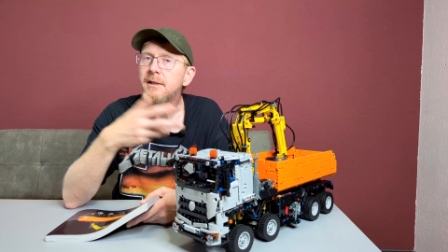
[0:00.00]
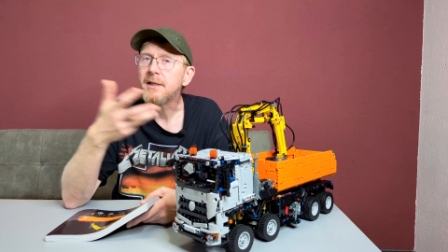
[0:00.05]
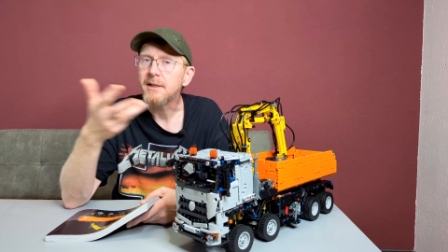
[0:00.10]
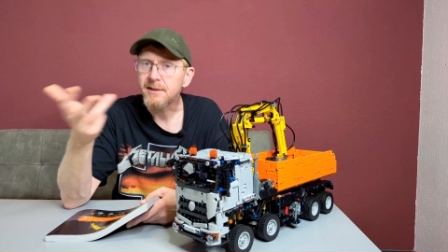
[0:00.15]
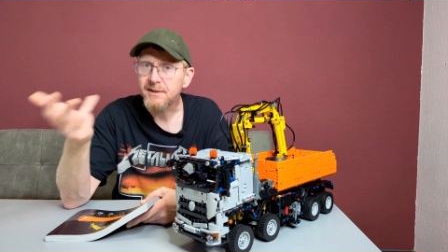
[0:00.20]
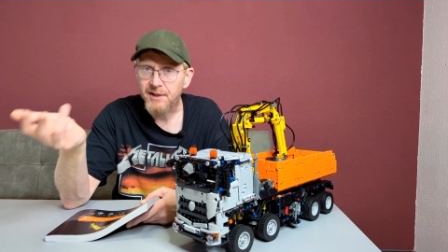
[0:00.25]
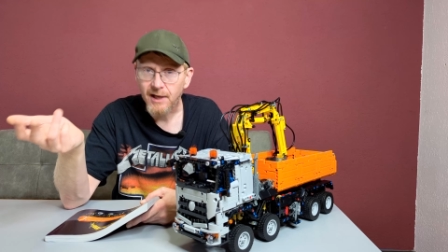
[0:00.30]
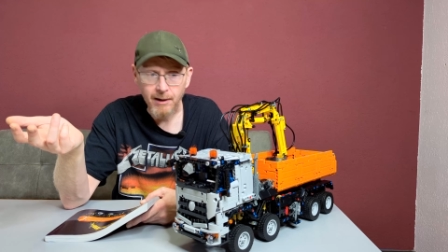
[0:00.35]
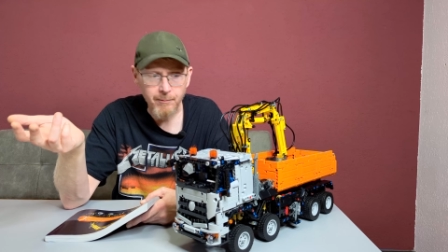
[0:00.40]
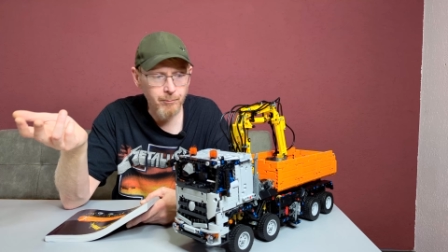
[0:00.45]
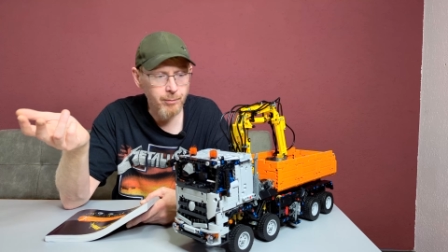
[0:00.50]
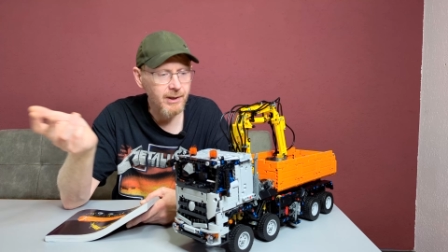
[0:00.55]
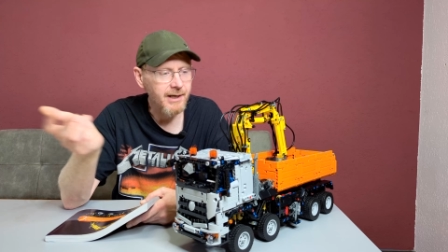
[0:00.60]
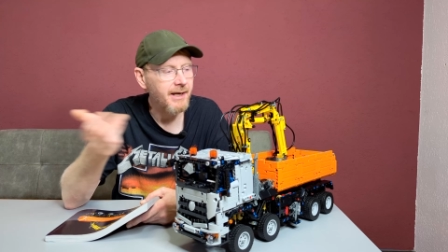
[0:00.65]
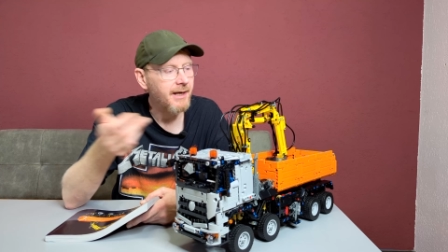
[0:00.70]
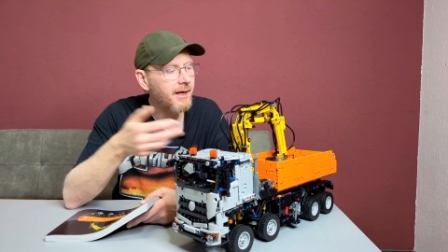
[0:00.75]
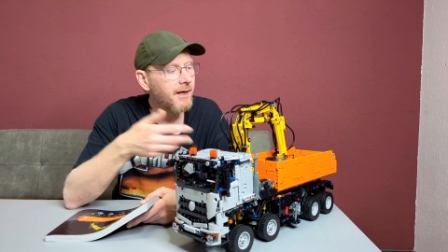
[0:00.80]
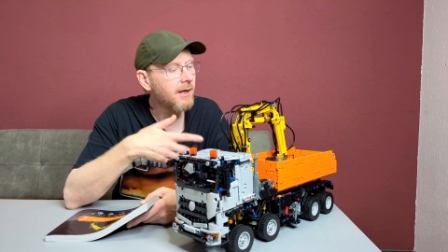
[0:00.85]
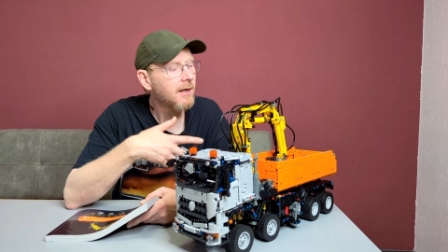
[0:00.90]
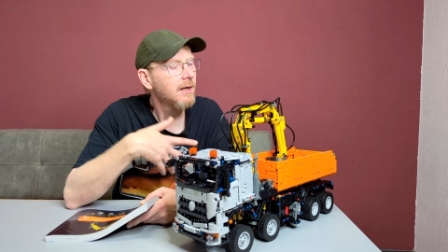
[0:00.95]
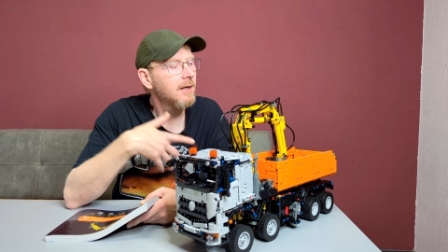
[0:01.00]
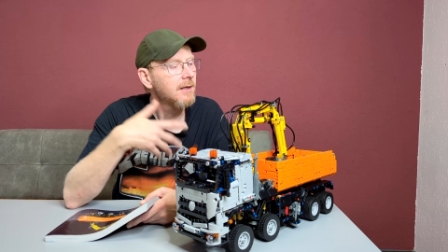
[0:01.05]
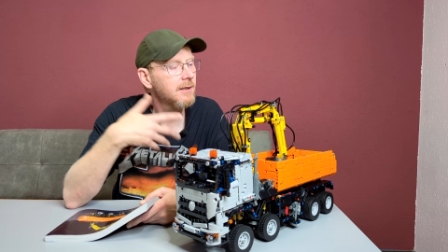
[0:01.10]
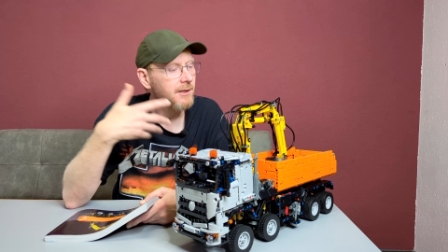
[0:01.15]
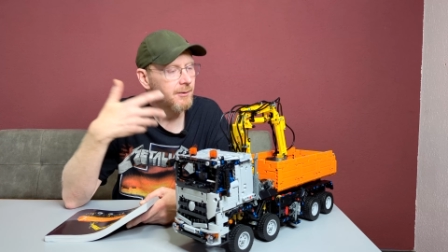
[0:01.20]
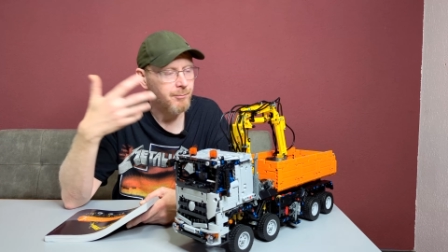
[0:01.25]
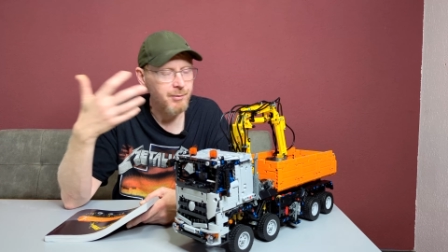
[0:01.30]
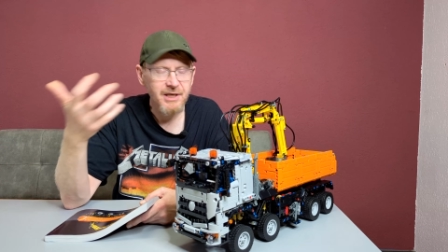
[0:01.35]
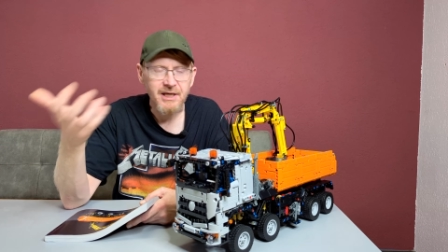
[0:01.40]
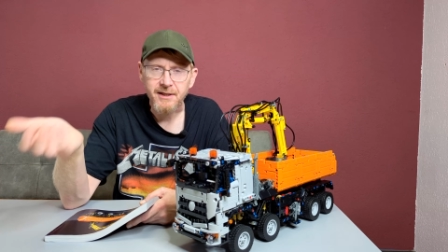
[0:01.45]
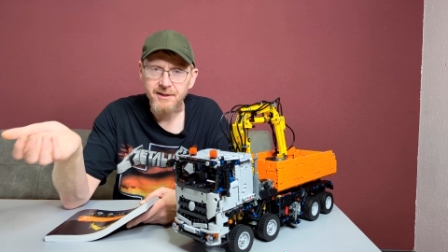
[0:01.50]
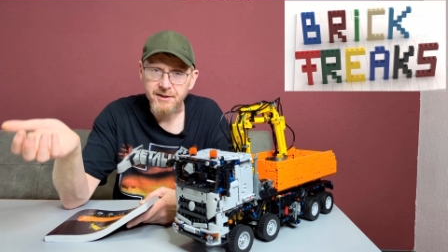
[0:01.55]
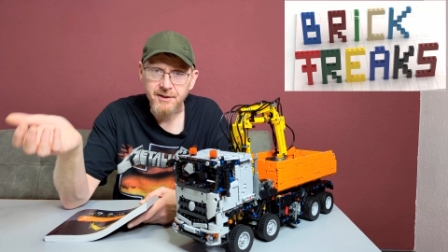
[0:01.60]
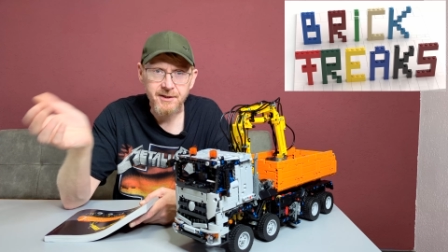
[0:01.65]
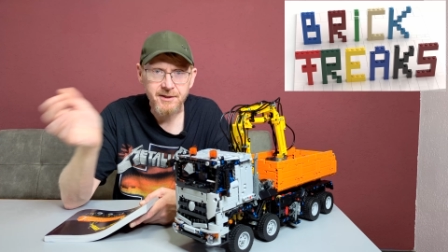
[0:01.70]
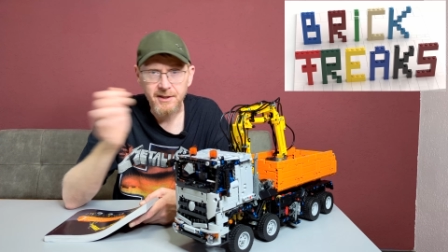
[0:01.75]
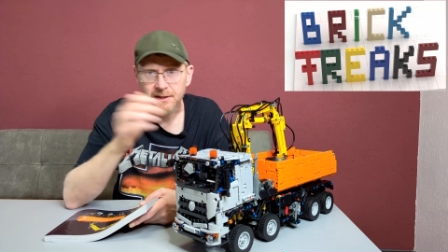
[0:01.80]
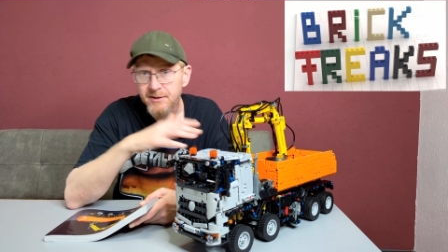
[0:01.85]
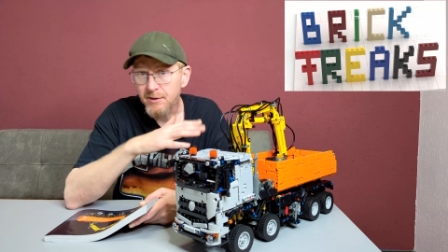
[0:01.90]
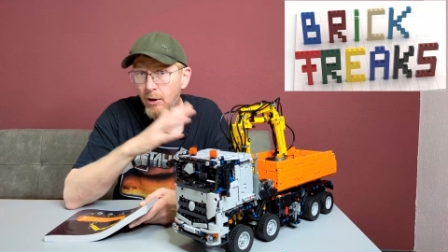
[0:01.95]
the assembly, the
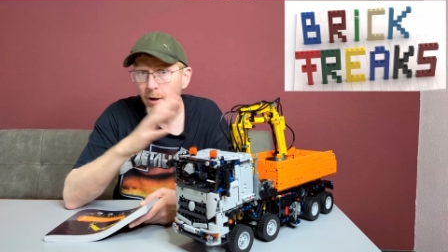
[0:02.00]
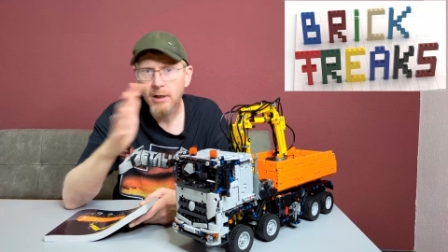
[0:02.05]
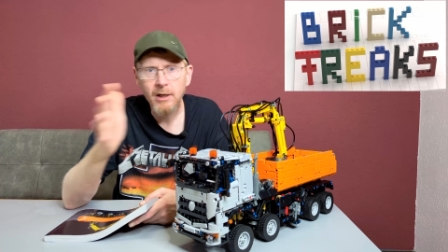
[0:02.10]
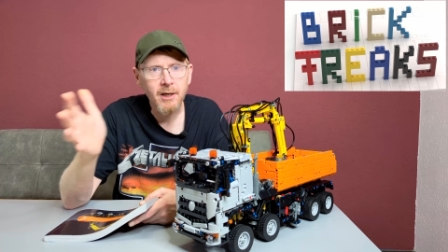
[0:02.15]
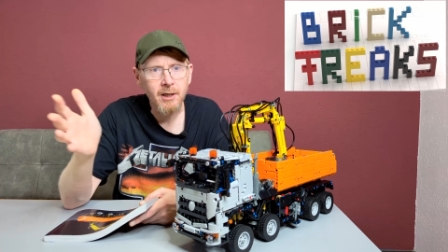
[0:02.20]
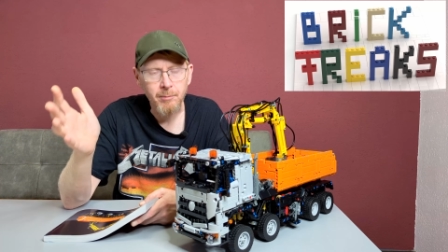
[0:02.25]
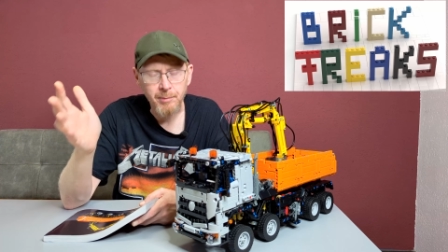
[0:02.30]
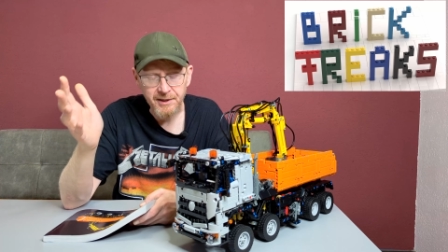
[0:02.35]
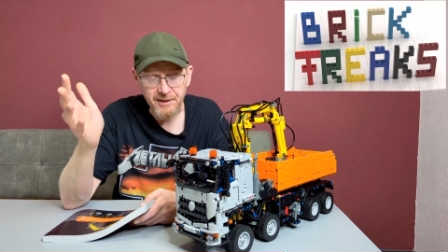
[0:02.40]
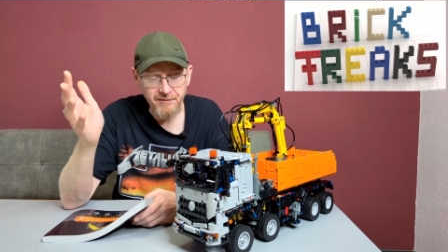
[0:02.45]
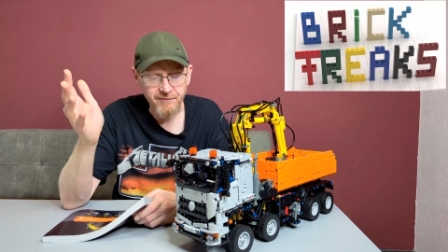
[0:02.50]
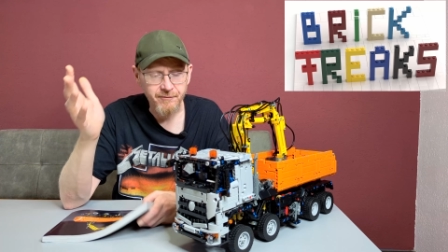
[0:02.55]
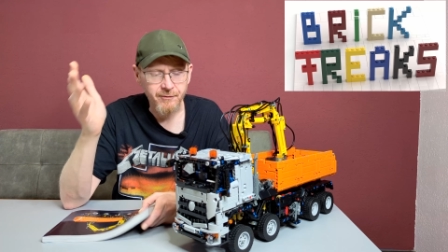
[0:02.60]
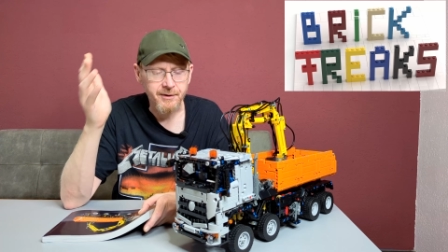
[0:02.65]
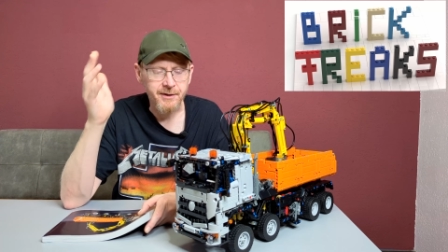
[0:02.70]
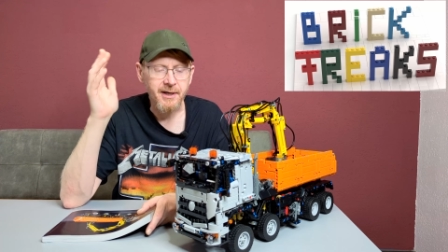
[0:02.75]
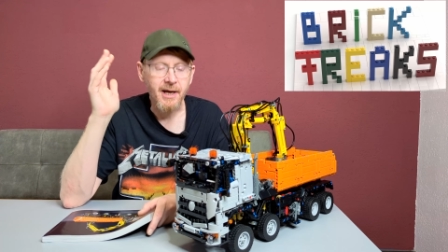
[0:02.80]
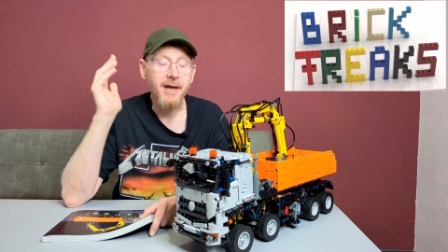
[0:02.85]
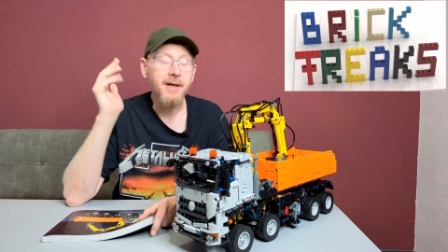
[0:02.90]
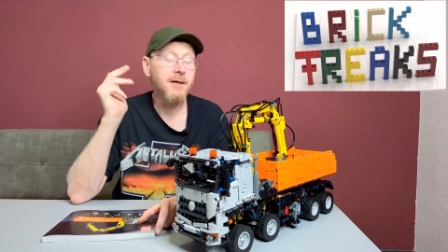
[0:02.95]
pieces, it's all a little bit different.